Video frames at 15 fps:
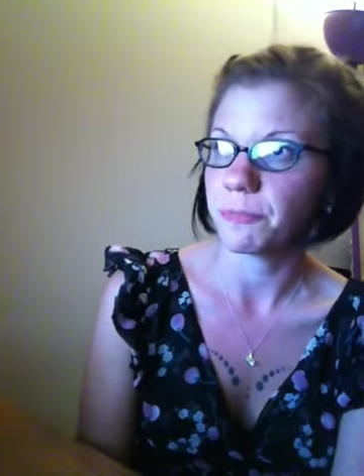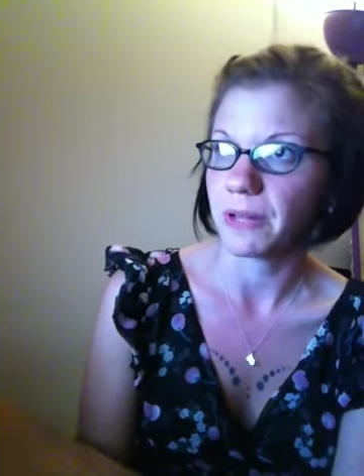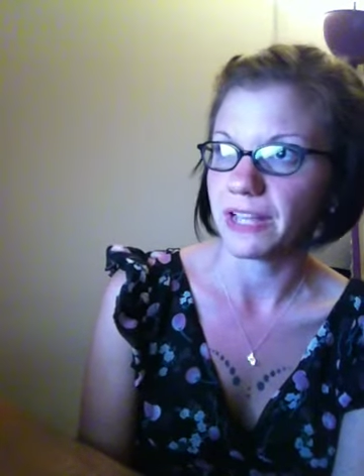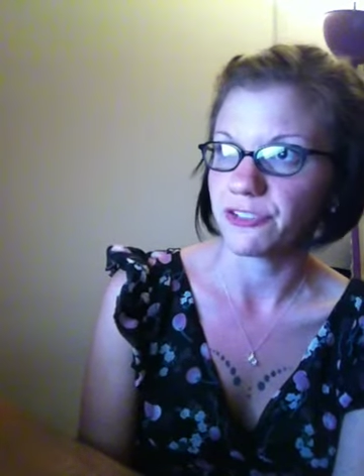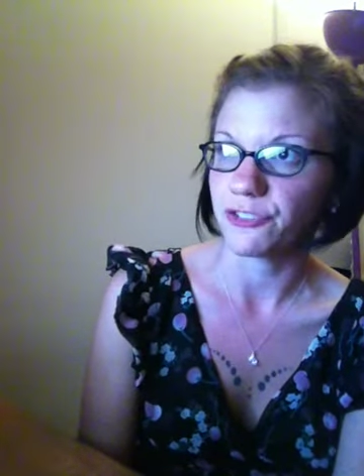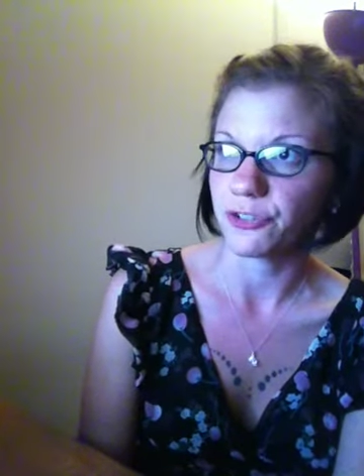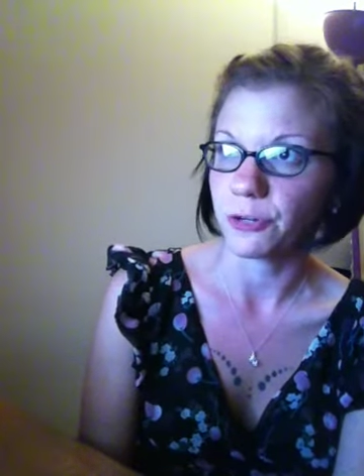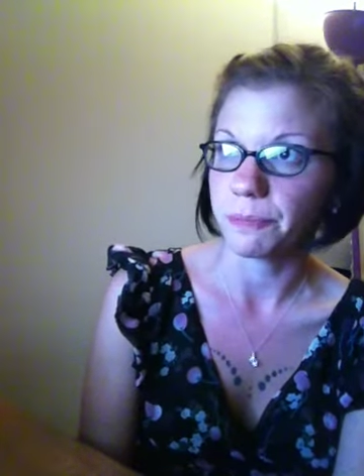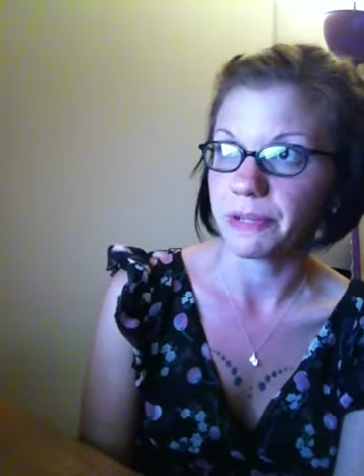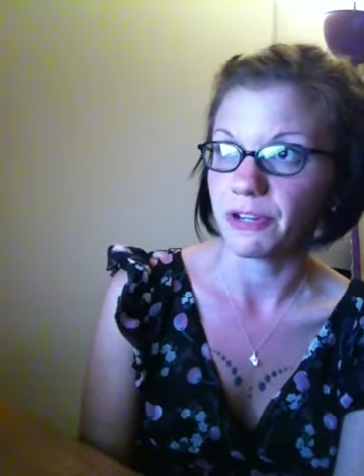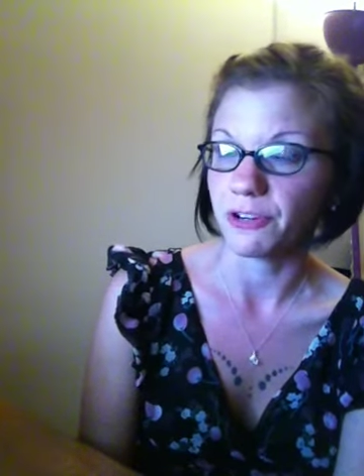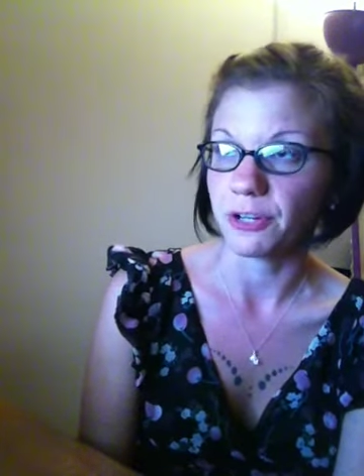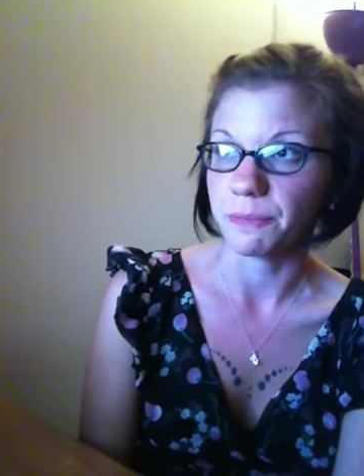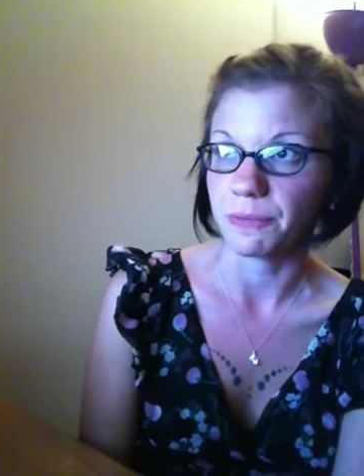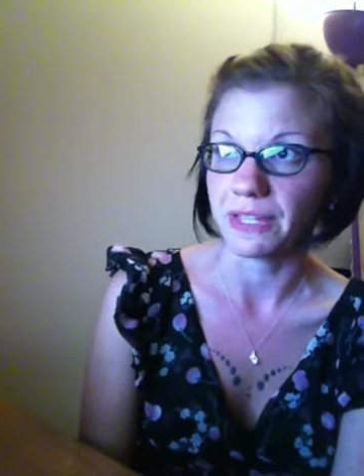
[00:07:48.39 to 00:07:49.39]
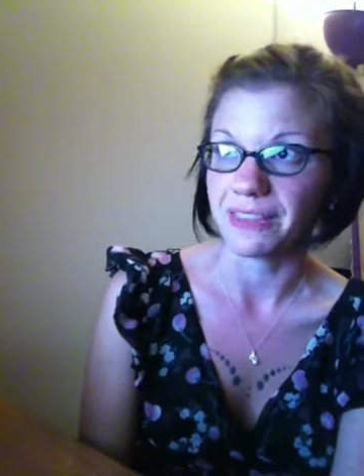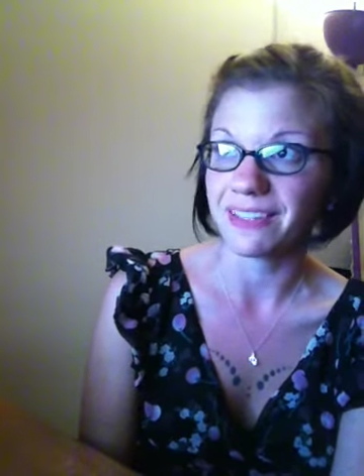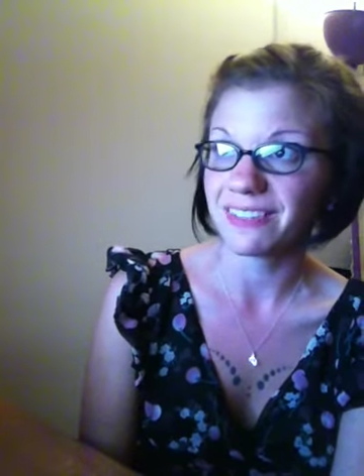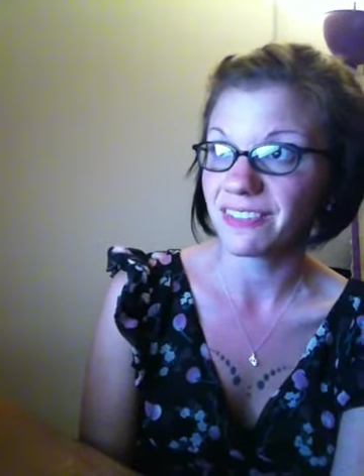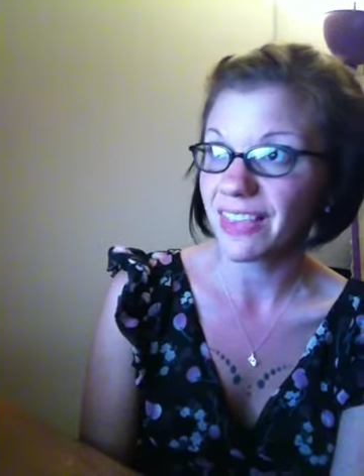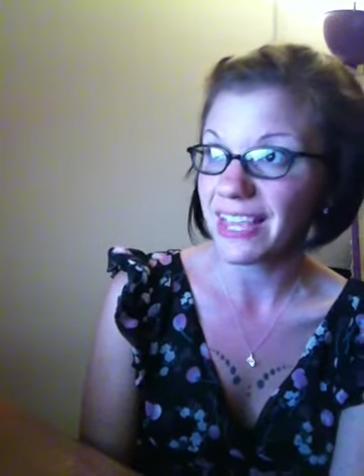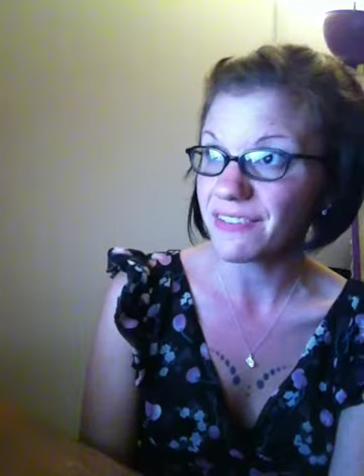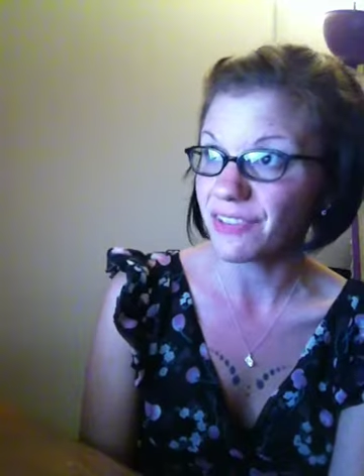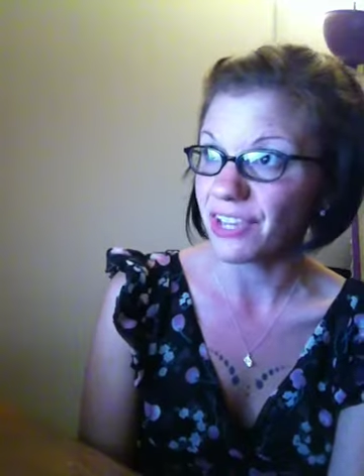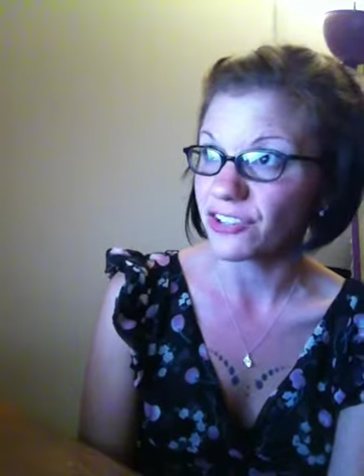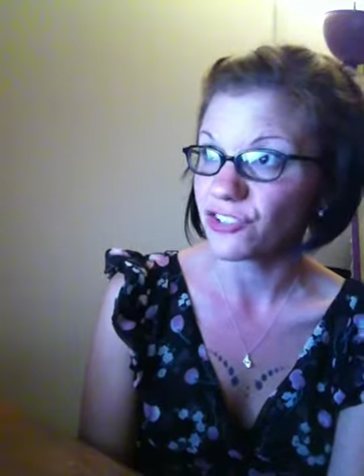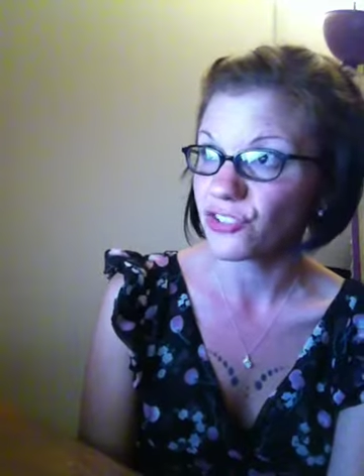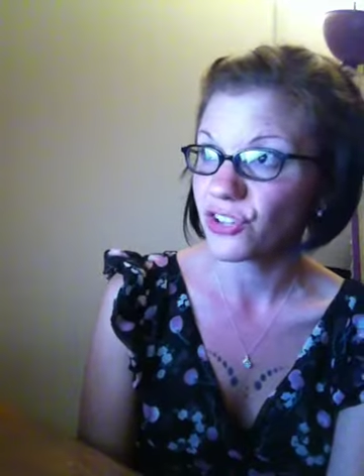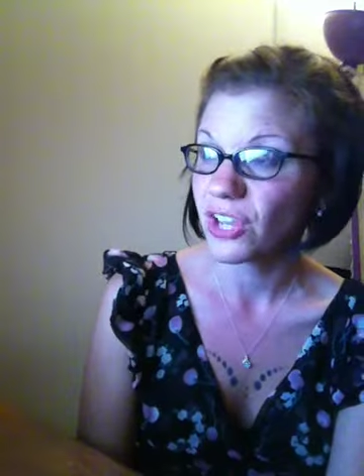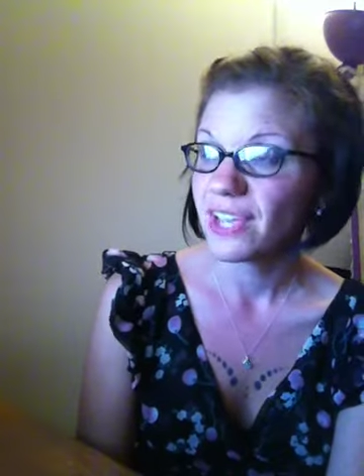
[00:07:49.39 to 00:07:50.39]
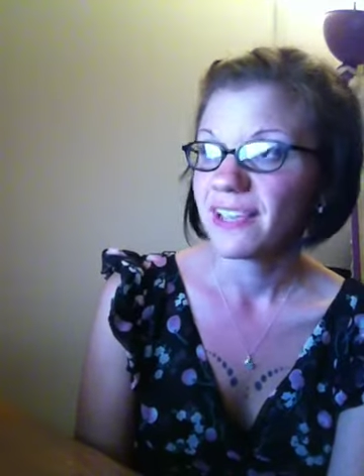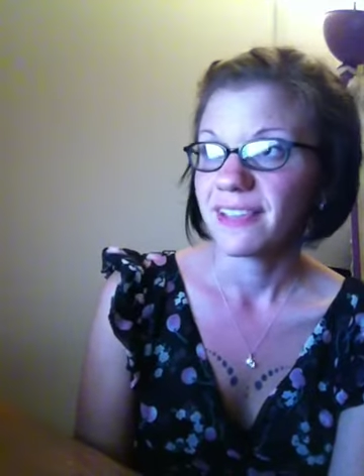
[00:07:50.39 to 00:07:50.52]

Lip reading: pleasure appear completely slavish,